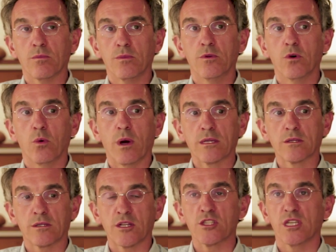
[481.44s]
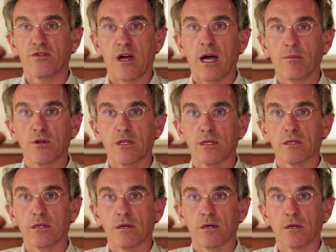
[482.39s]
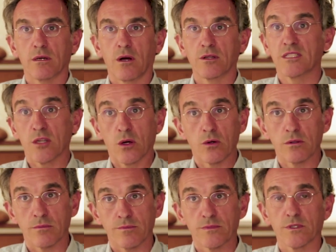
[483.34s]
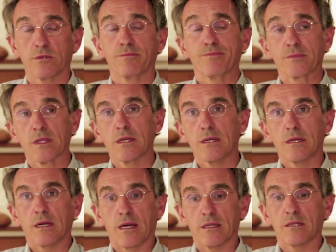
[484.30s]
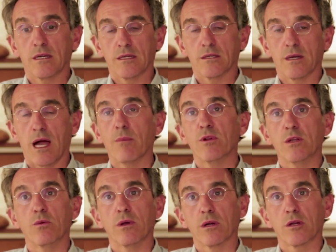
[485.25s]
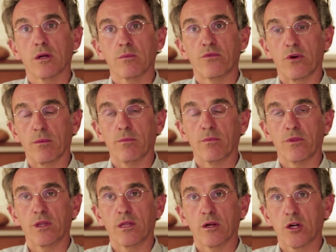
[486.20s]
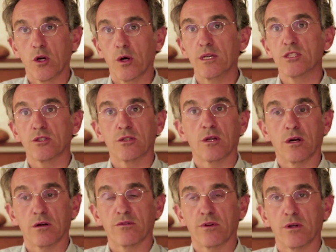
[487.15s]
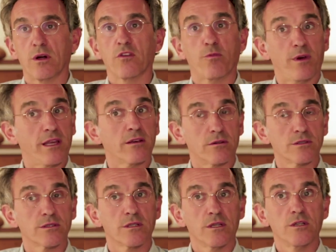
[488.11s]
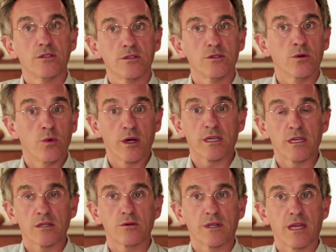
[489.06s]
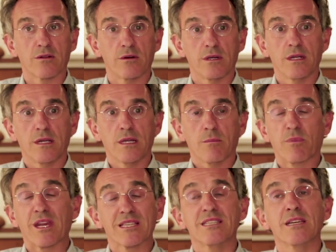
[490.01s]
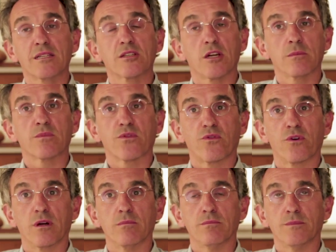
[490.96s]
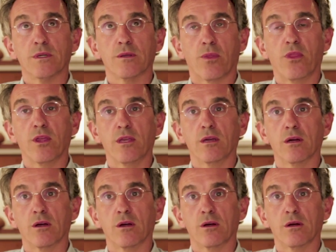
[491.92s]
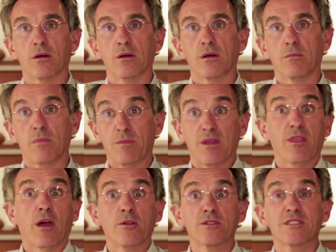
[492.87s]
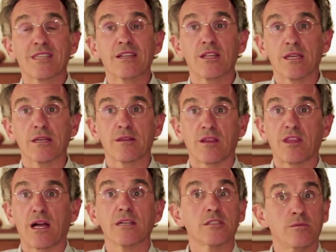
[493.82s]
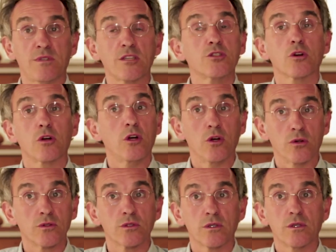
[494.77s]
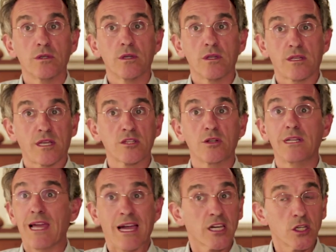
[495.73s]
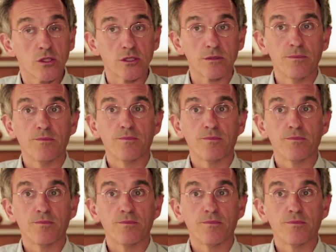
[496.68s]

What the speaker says: no one could achieve harmony on its own. So, and harmony will come from the coalition of players working together. But I think it comes from maybe the understanding that there are some natural laws that actually are good